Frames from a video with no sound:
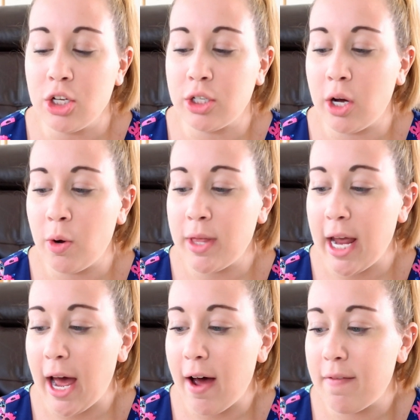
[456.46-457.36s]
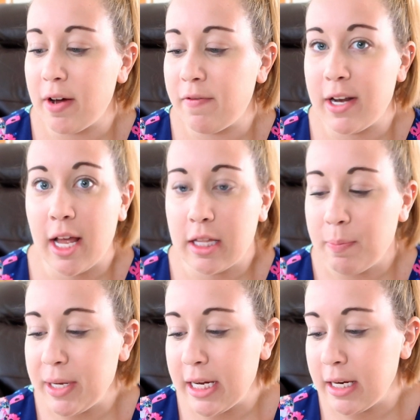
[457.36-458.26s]
So they have vanilla
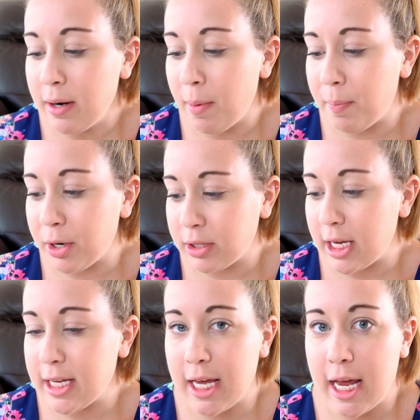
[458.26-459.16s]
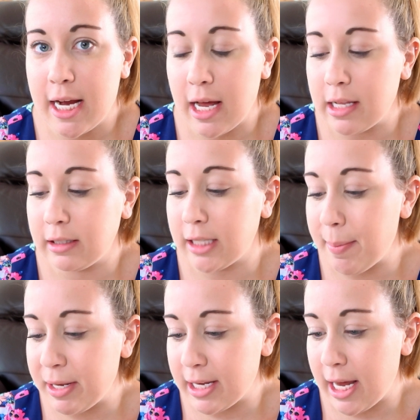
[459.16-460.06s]
bean, birthday cake,
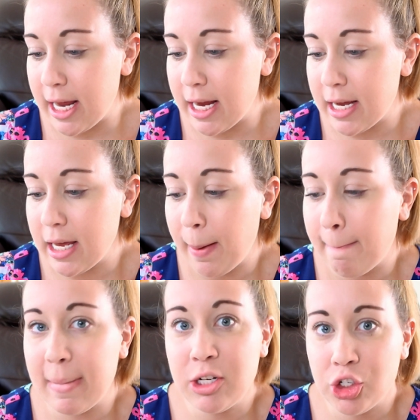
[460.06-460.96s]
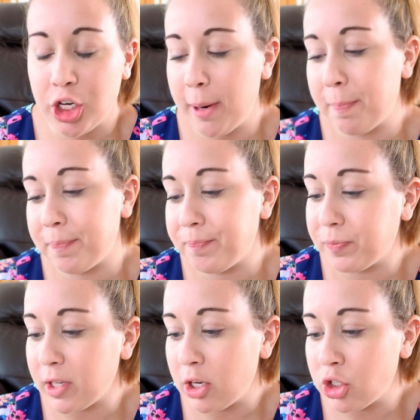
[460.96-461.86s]
lemon cake, mint chip,
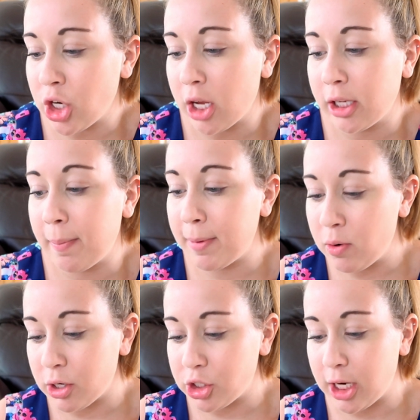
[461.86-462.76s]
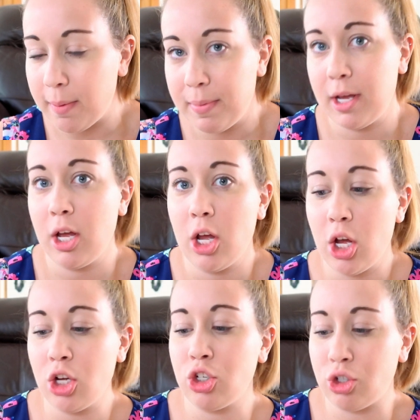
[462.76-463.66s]
chocolate mocha chip,
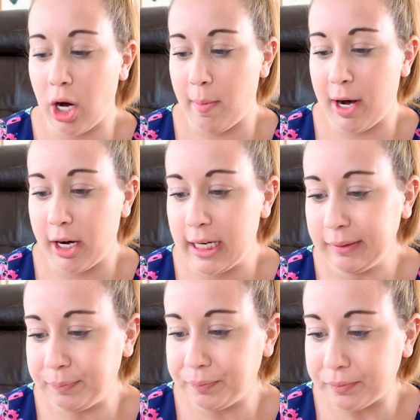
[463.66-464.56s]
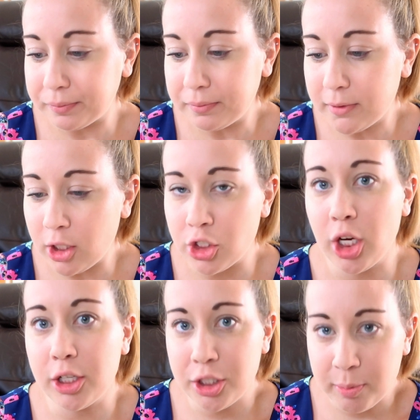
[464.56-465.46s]
strawberry,
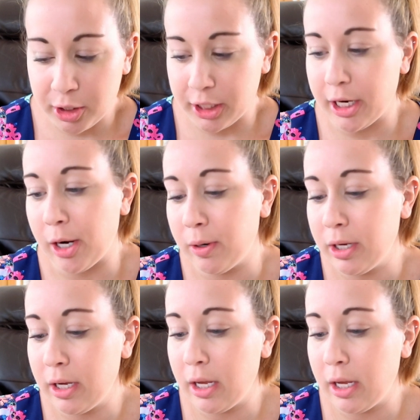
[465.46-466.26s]
chocolate chip cookie dough,